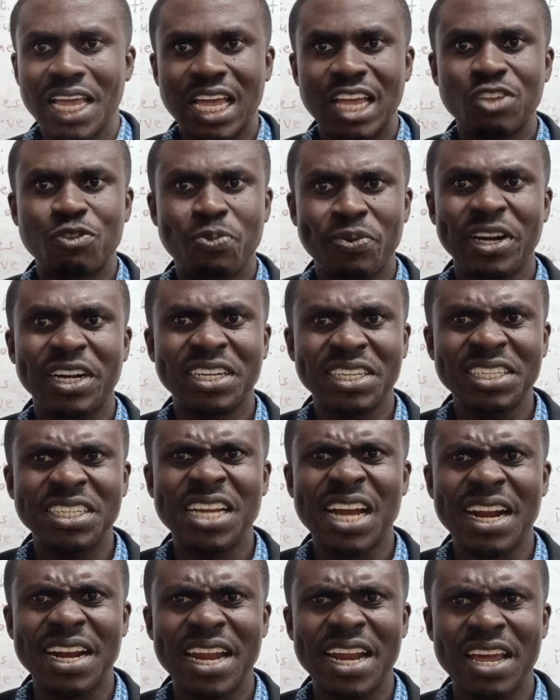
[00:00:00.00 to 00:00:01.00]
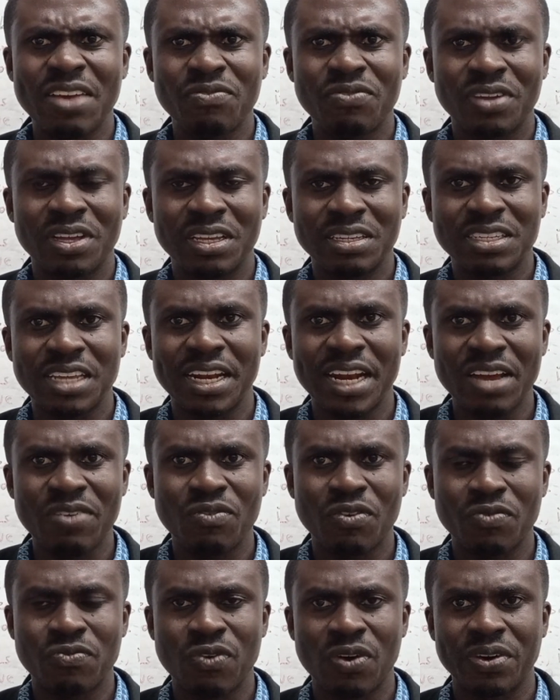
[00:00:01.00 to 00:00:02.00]
And superior laryngeal nerve is a
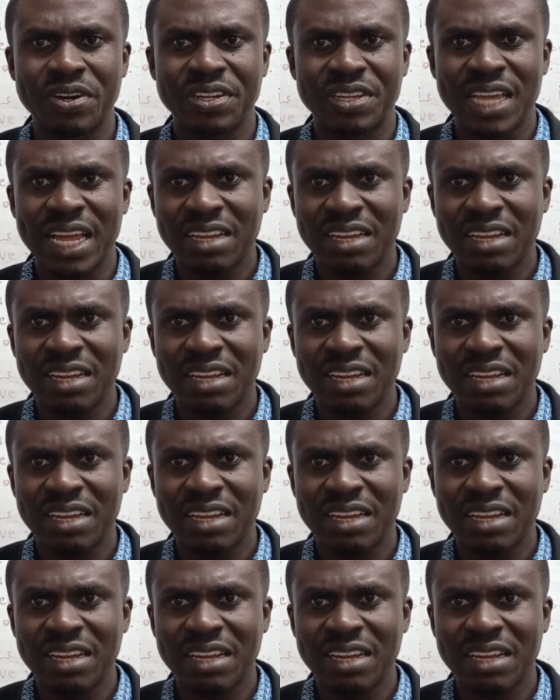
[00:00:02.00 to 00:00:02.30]
nerve of what?